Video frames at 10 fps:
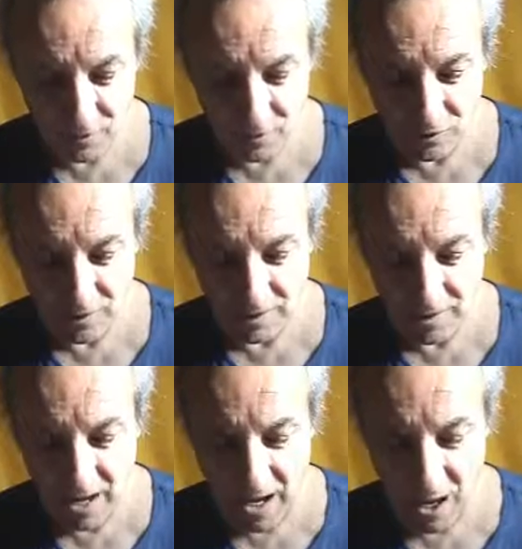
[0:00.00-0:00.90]
So this
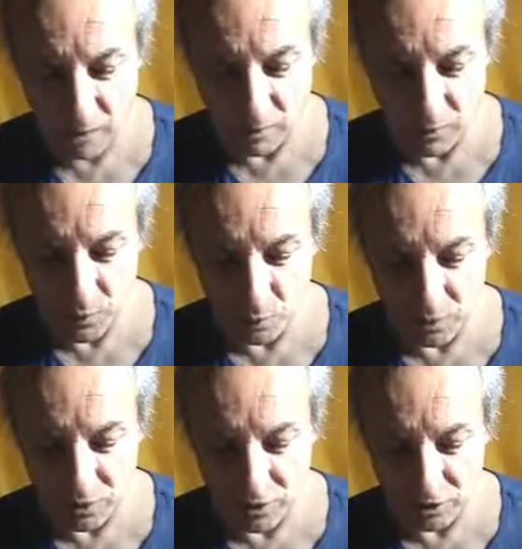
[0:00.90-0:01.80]
harmless
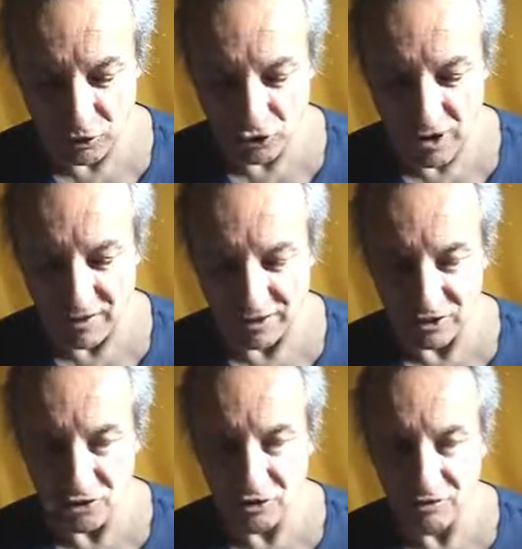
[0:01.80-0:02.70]
word,
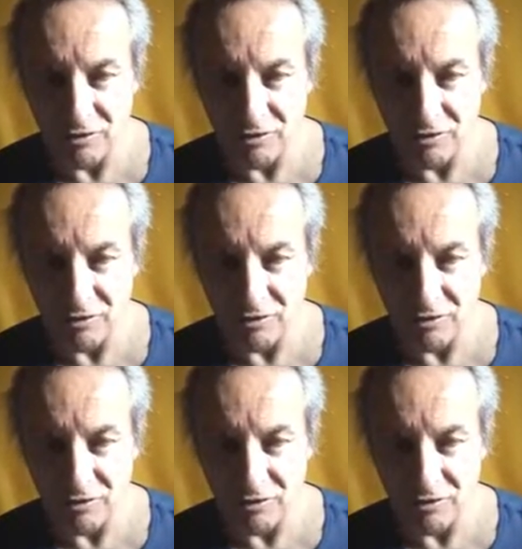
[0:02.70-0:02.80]
cherish,